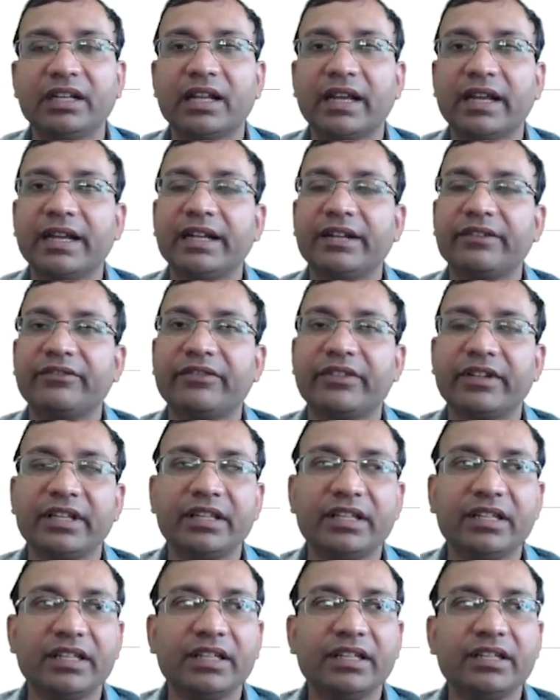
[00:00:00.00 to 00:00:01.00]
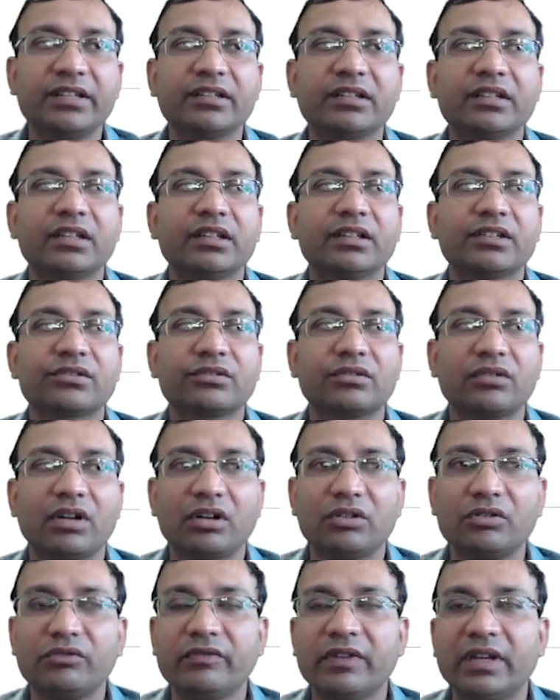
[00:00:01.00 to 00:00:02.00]
free light, free heat.
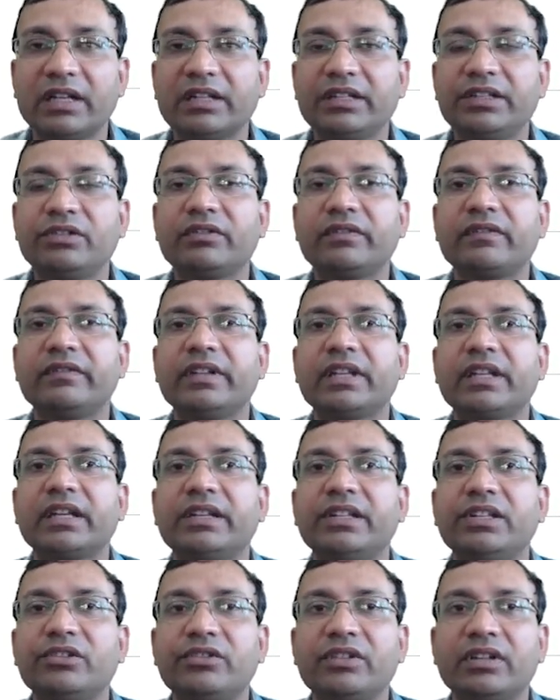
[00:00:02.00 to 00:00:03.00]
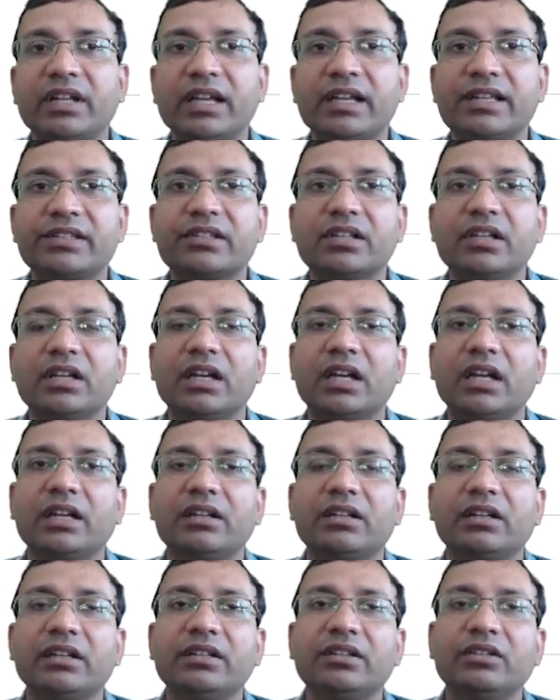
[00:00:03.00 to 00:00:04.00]
So how well we can utilize,
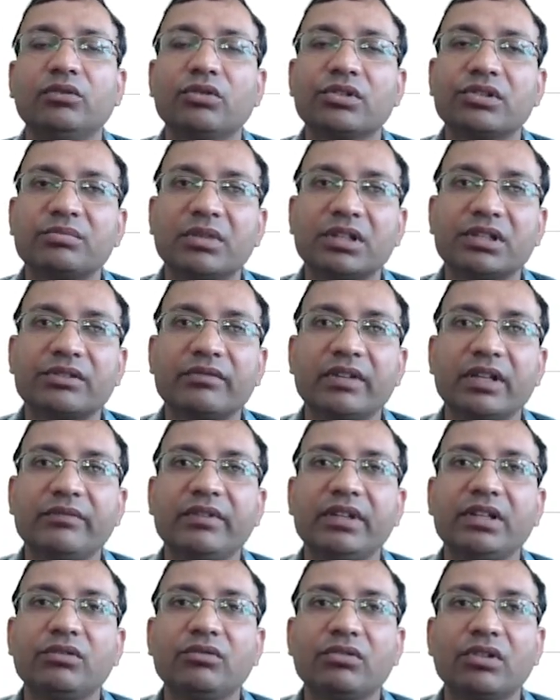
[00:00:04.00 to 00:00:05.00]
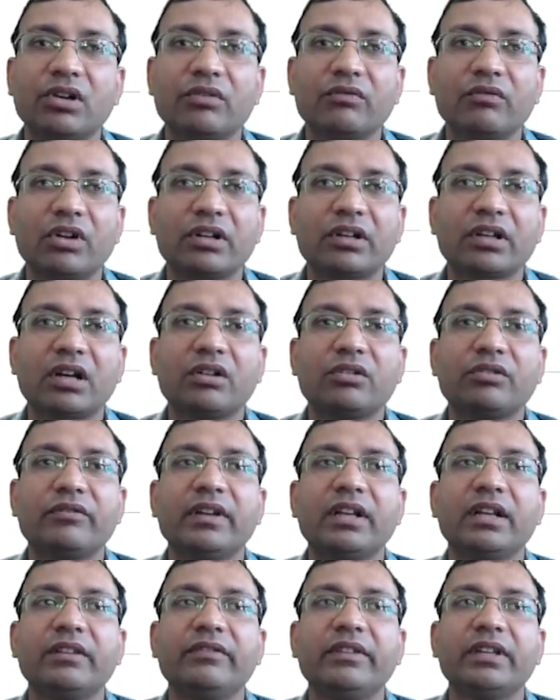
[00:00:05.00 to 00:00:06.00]
and in those months when we do not
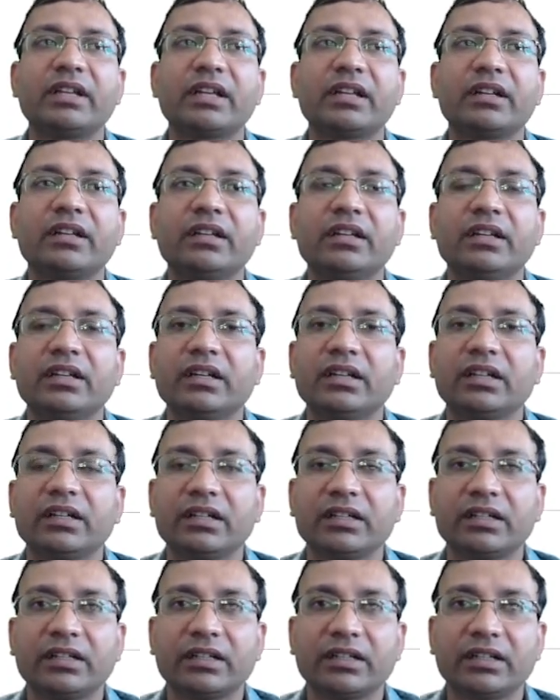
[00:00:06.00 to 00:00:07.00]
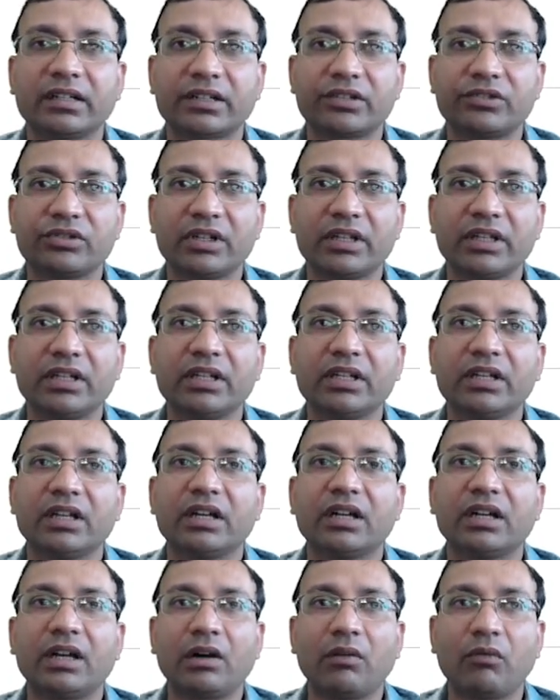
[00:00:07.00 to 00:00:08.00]
want, how well we can
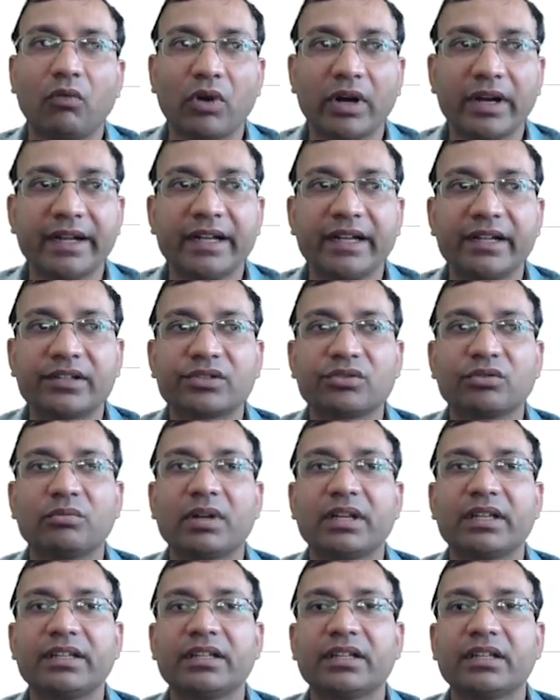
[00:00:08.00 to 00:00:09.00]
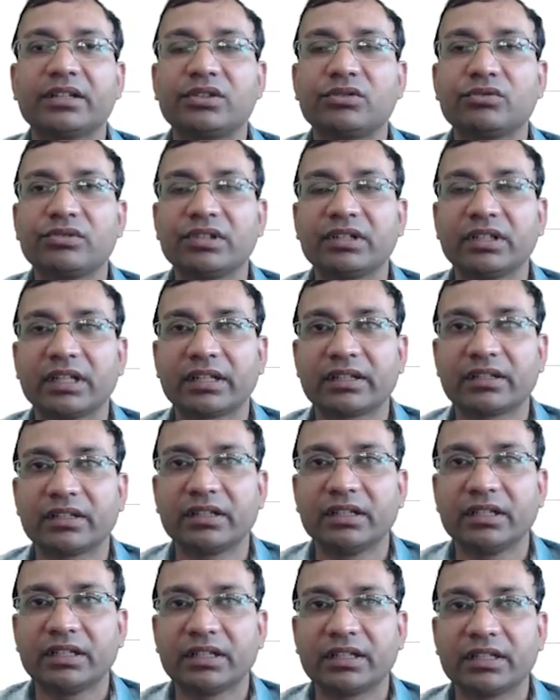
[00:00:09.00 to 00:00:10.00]
actually avoid it. So by
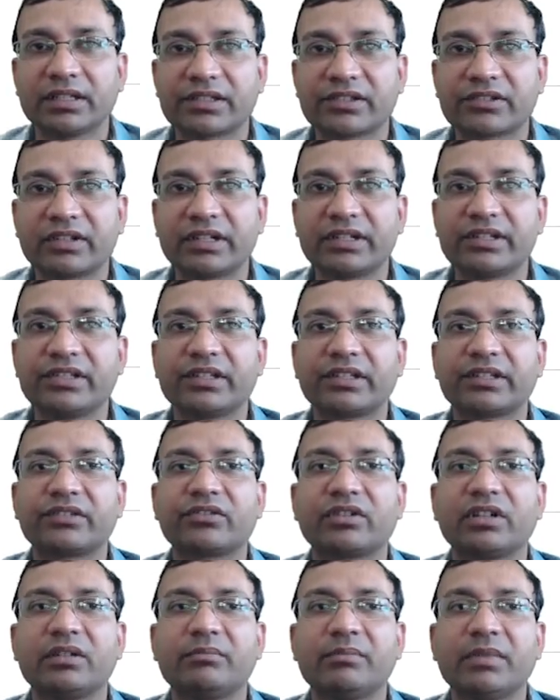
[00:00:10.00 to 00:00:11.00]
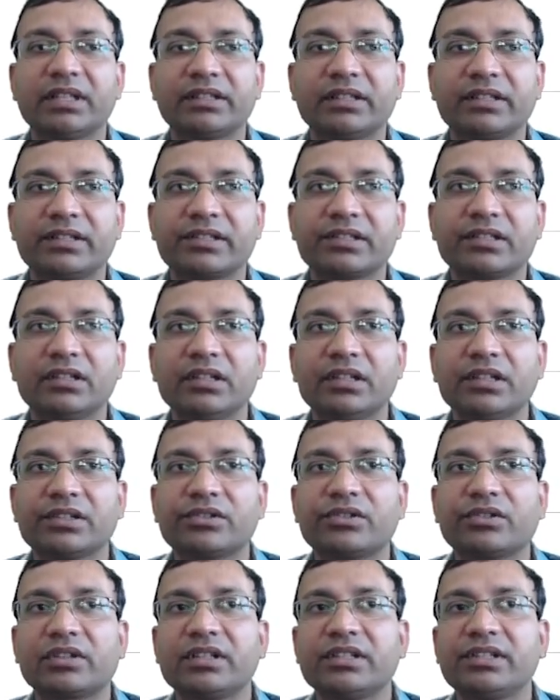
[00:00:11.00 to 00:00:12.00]
choosing like a strategic actually
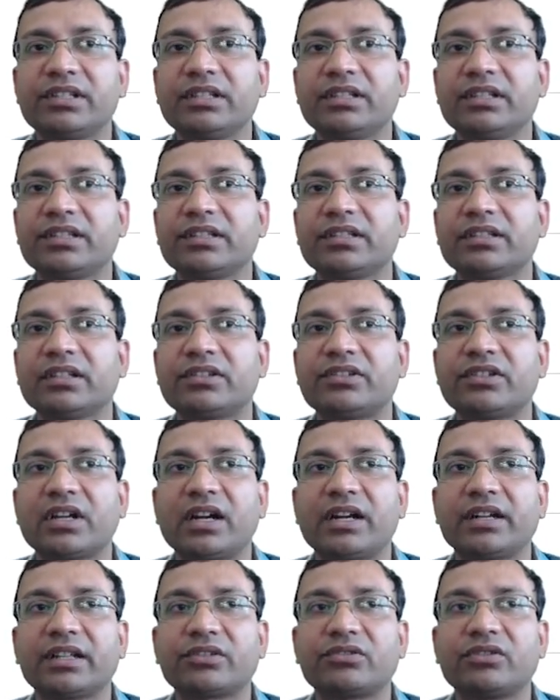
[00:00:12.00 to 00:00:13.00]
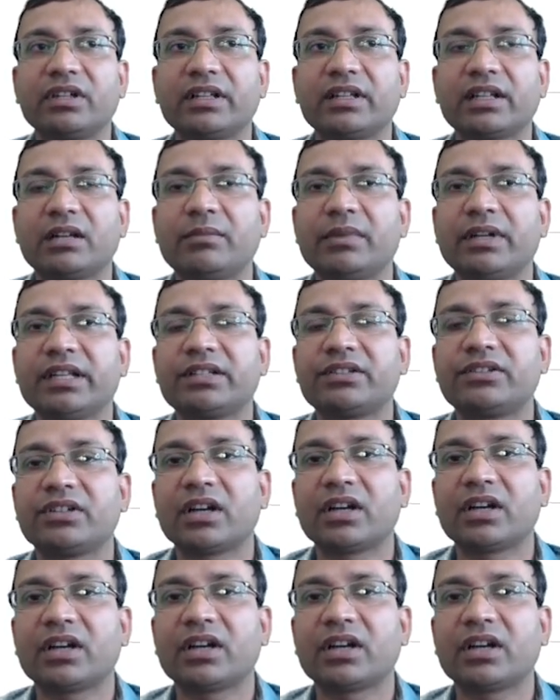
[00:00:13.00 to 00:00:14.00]
methods. So you can see this is a chart, actually
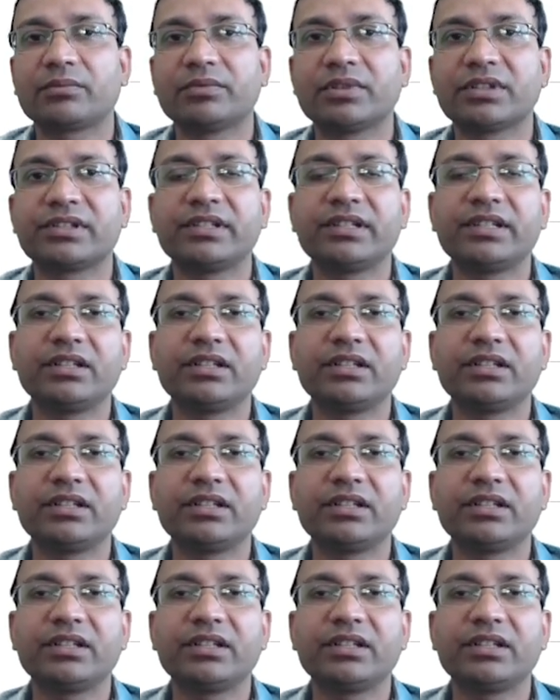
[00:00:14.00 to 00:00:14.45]
climatic chart